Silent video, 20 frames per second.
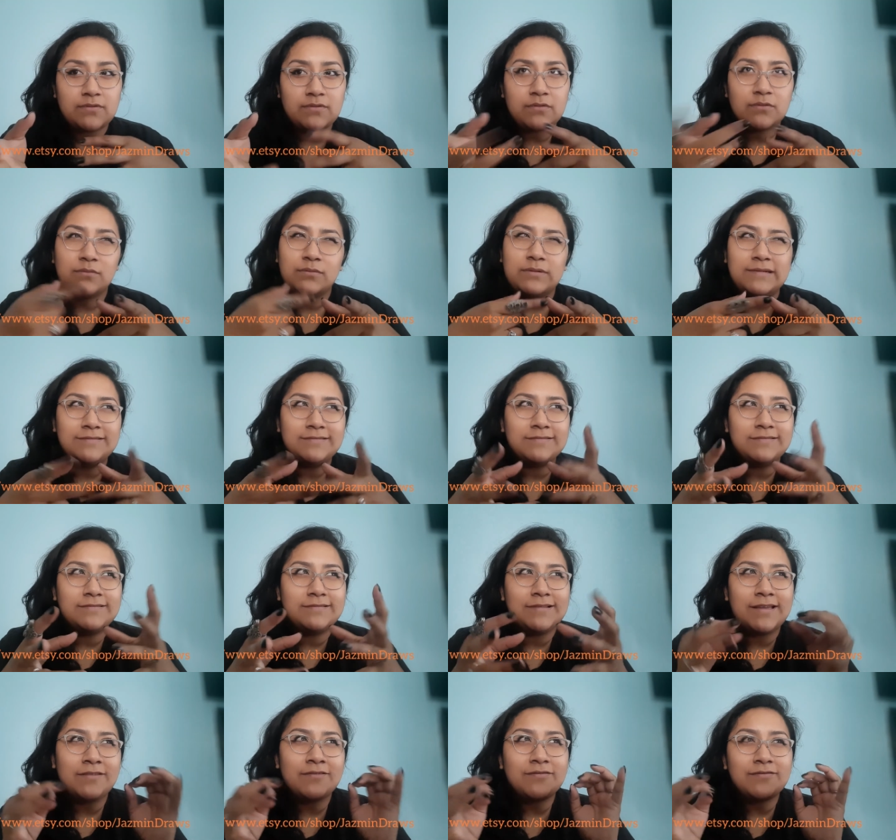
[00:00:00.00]
Oh,
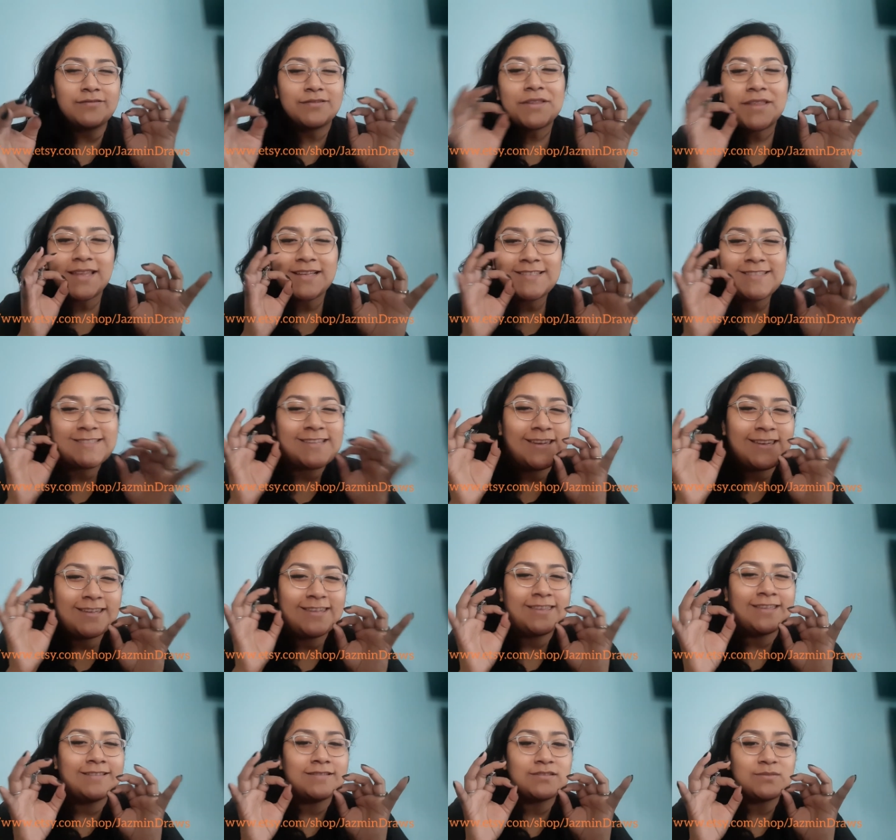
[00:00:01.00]
I don't really like to say it in
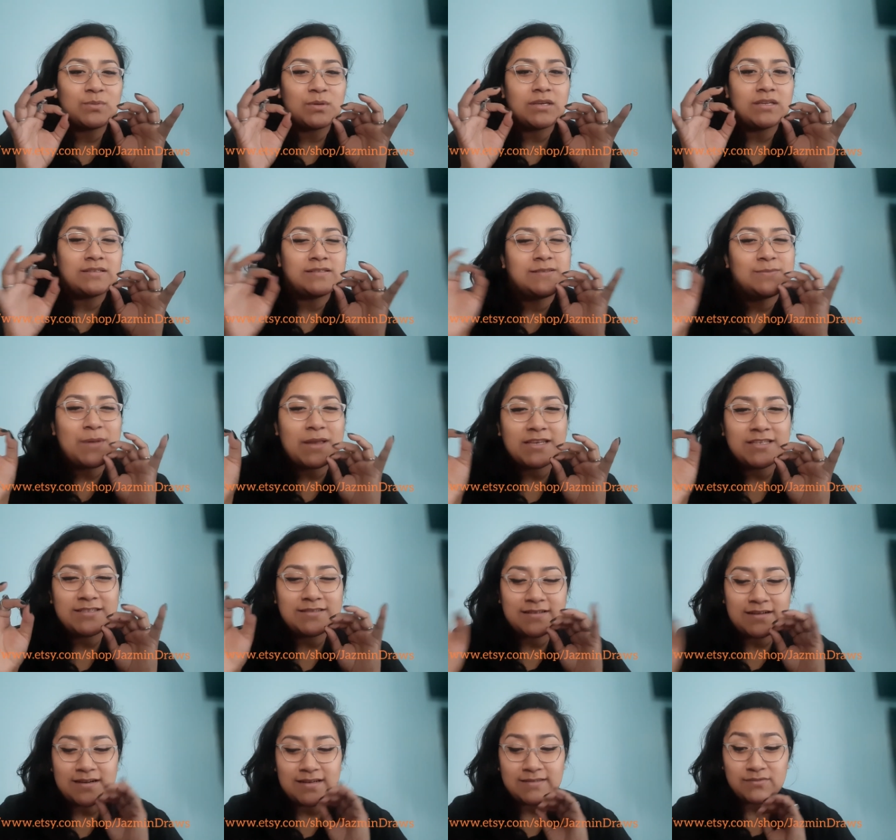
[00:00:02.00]
English, but in Spanish it's
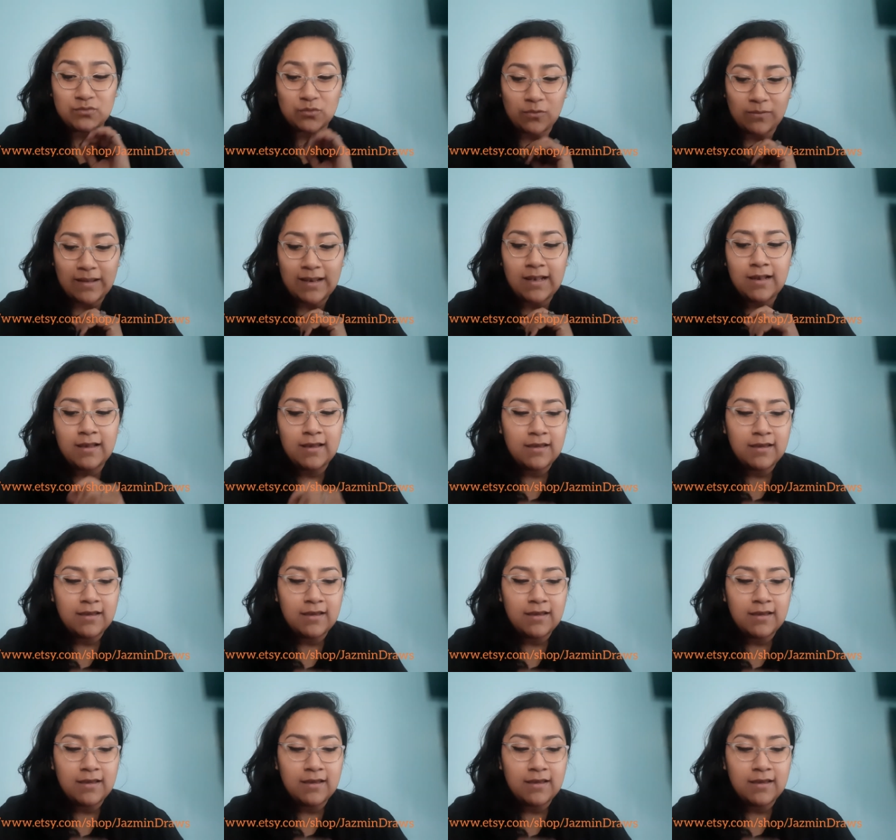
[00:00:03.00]
crystal.